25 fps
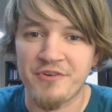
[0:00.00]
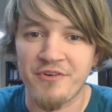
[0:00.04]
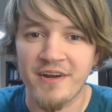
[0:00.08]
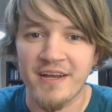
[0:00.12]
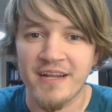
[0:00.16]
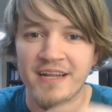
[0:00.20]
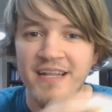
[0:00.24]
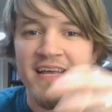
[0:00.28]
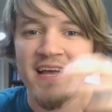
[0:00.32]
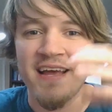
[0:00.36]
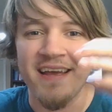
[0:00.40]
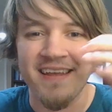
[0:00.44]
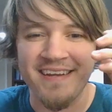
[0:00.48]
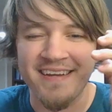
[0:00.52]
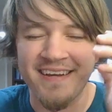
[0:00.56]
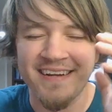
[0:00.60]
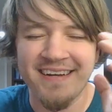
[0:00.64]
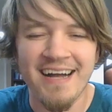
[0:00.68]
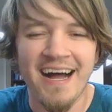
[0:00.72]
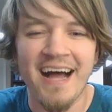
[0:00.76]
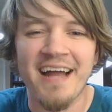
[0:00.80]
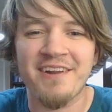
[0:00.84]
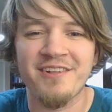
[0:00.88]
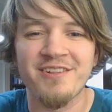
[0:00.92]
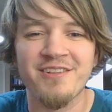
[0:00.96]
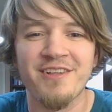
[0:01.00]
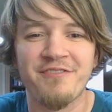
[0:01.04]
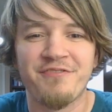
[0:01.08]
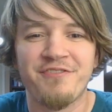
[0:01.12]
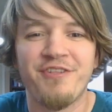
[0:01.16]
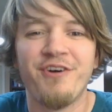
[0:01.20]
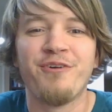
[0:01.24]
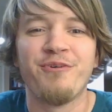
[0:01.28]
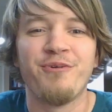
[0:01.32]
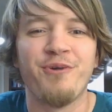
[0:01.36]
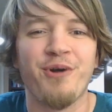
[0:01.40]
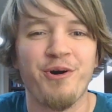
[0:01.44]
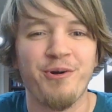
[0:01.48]
great. You gotta
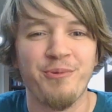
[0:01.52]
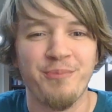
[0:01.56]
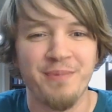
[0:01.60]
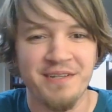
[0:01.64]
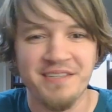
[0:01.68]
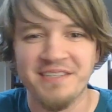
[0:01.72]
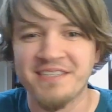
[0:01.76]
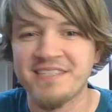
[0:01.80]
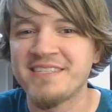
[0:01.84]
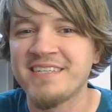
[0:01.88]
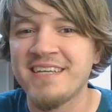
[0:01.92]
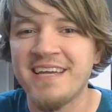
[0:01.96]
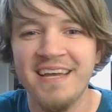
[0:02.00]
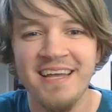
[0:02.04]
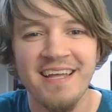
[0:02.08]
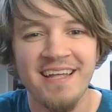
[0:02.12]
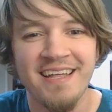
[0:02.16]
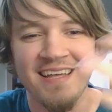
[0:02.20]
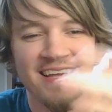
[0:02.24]
love the Romans.